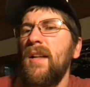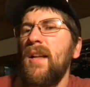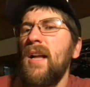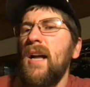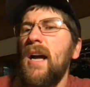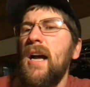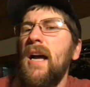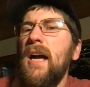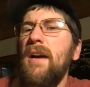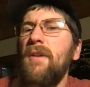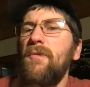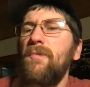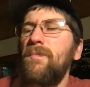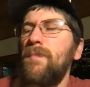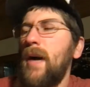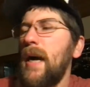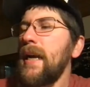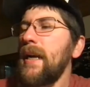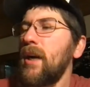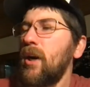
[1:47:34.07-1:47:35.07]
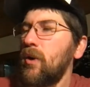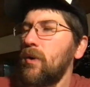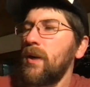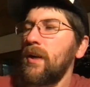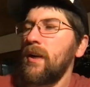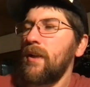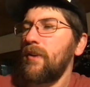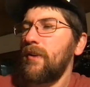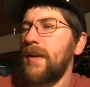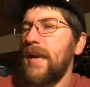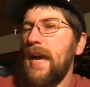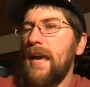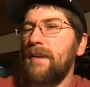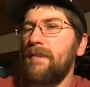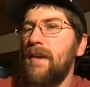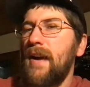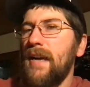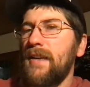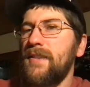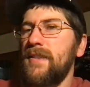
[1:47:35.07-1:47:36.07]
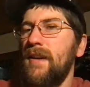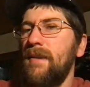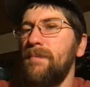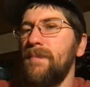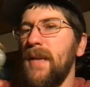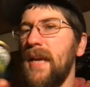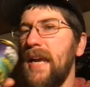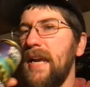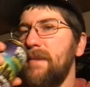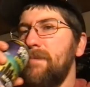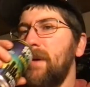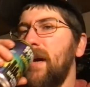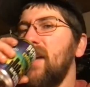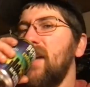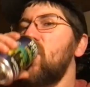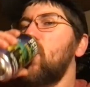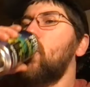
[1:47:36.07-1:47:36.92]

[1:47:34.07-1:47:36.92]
I might own another Cadillac someday, but